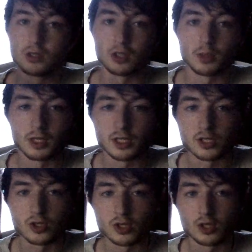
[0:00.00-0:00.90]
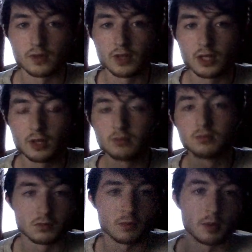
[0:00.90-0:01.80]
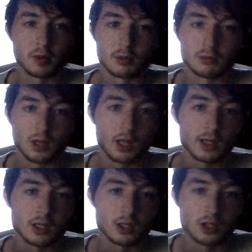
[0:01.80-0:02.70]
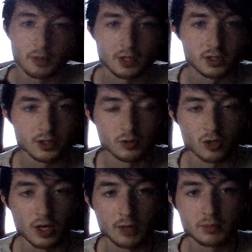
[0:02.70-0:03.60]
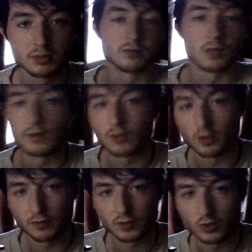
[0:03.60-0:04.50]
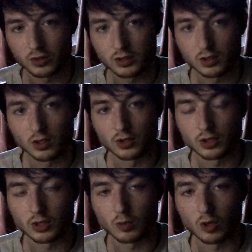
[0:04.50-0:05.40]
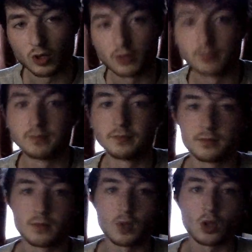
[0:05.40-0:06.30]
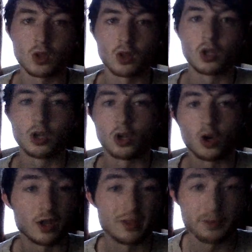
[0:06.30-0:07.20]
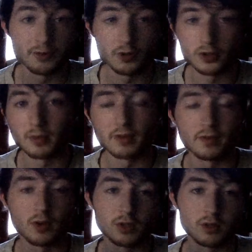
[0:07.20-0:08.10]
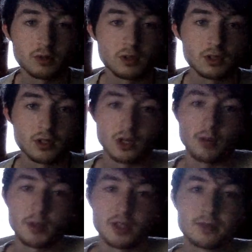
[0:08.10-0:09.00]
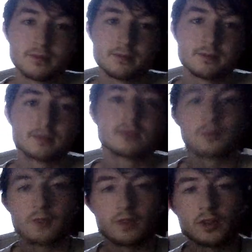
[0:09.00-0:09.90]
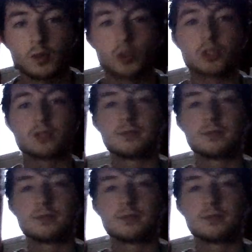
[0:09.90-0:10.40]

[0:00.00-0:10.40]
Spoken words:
Hope you guys enjoyed this video. Maybe like, comment, subscribe. Leave your thoughts on the G1, or leave your thoughts on my photos in the comments. Thanks for watching.